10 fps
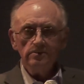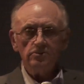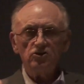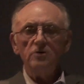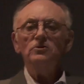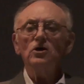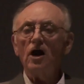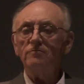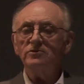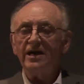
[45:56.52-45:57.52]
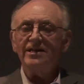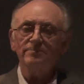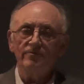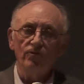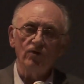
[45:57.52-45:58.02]
Some of the governments had that
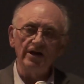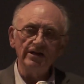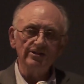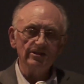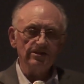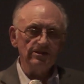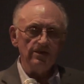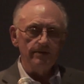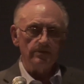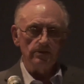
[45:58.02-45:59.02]
before 1867.